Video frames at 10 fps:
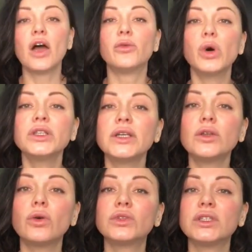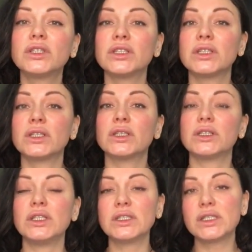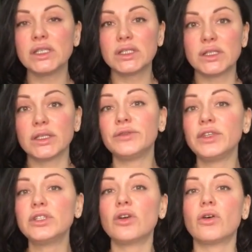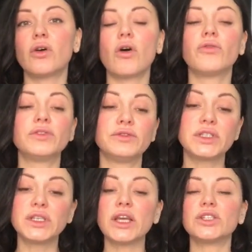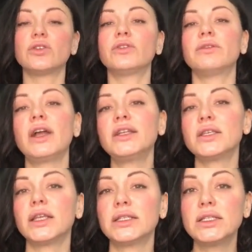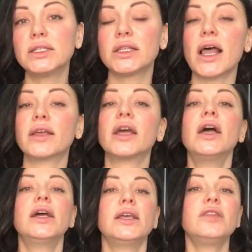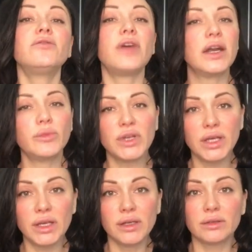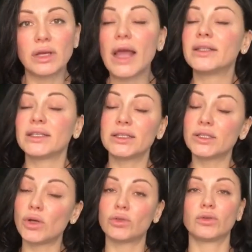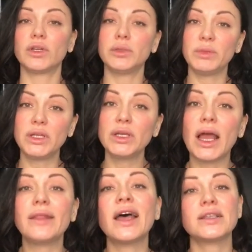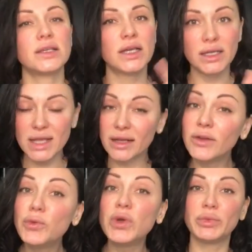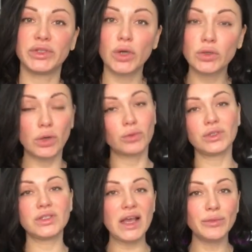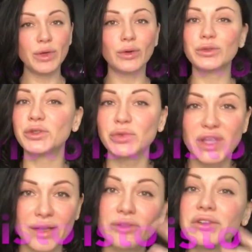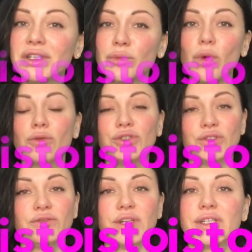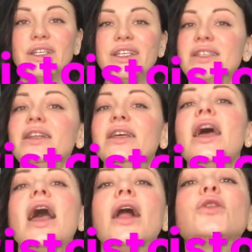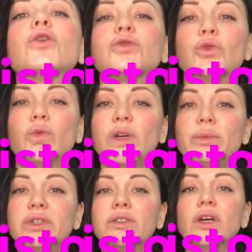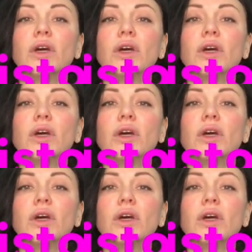What I noted in this video of investigation of Navalny that I didn't like. In very beginning, and it's not only me, another exactly women who noticed that, because we can read emotions very easily, a lot of women,